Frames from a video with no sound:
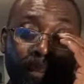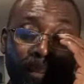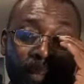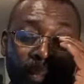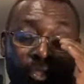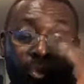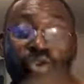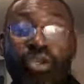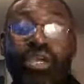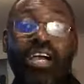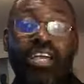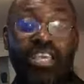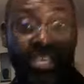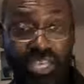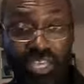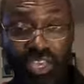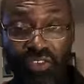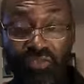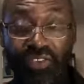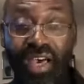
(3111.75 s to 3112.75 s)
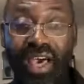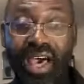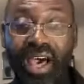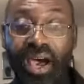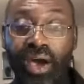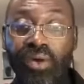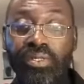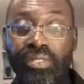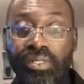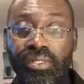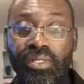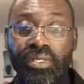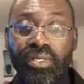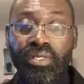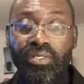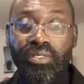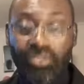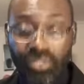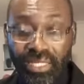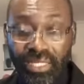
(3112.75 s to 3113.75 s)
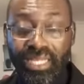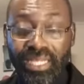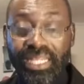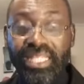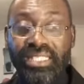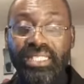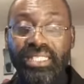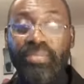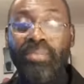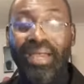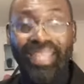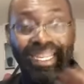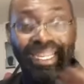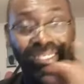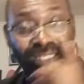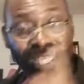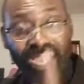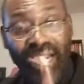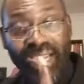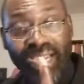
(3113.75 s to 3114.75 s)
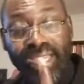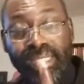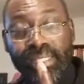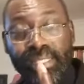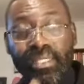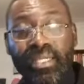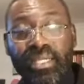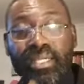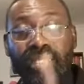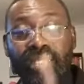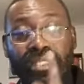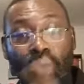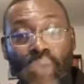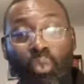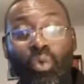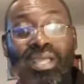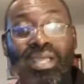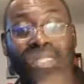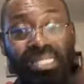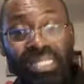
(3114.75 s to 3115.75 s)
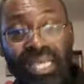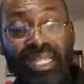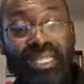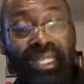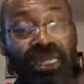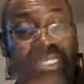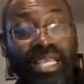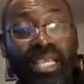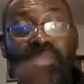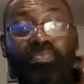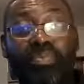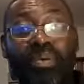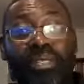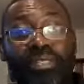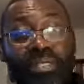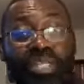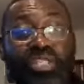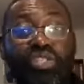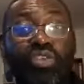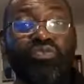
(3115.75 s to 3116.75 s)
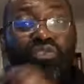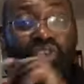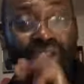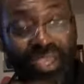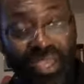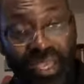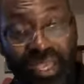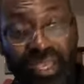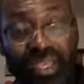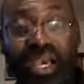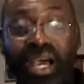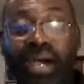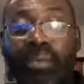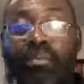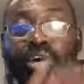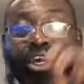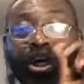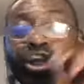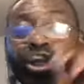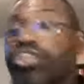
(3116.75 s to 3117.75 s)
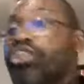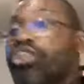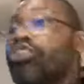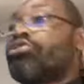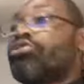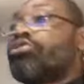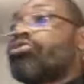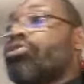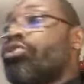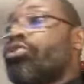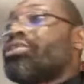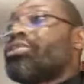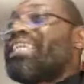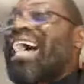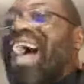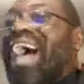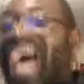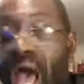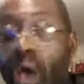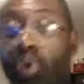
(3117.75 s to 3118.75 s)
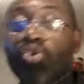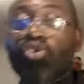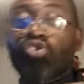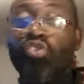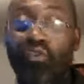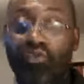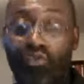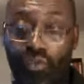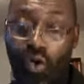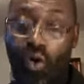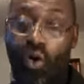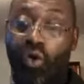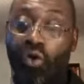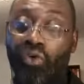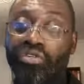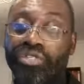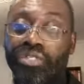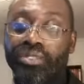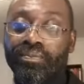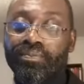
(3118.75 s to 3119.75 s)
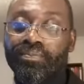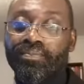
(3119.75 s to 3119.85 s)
You can give out to the needy, but the tithe, the word tithe, the 10% of your income need to go to the house of God.